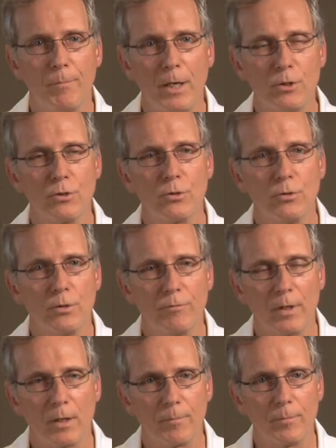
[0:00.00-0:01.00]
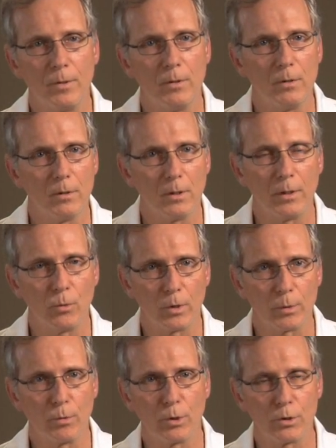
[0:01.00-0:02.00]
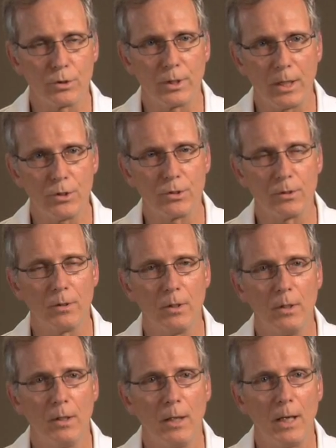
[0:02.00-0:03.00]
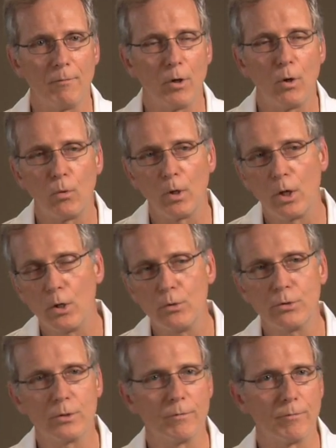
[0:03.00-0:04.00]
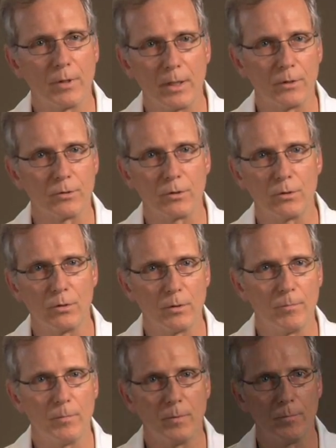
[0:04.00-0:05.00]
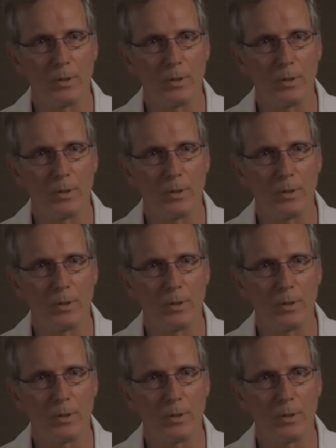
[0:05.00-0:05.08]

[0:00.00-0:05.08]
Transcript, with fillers: Patients who develop aortic regurgitation have a whole host of things that could